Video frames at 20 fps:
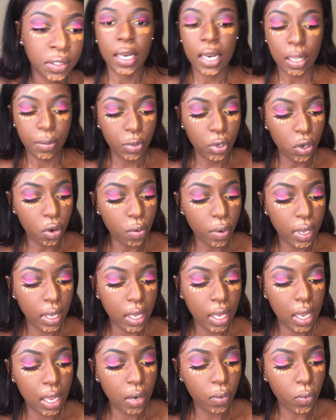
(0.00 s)
Then I'll be
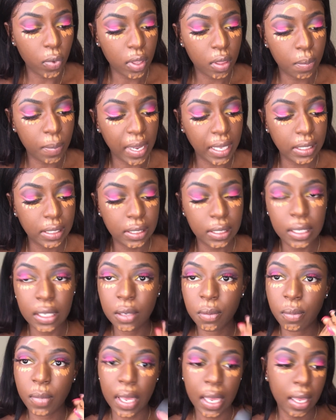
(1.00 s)
going in with my
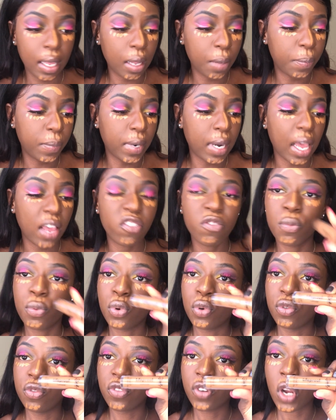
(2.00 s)
Sleek Makeup Life
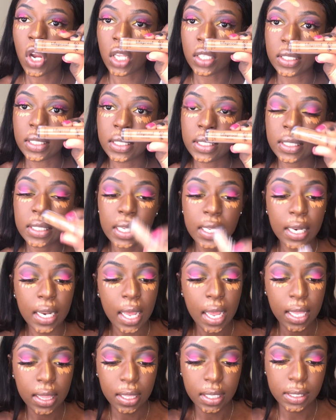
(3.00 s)
Proof
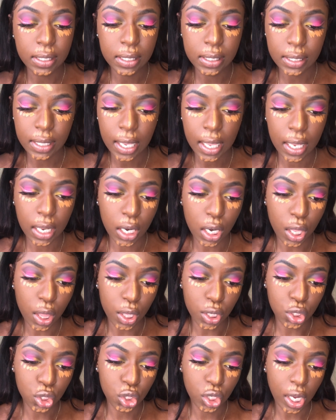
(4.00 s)
Concealer, and this is
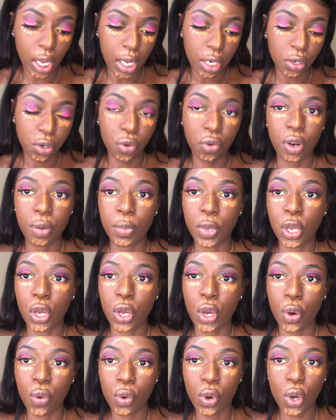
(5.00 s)
in the shade Creamy
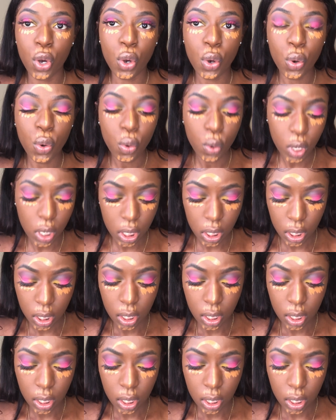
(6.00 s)
Cocoa.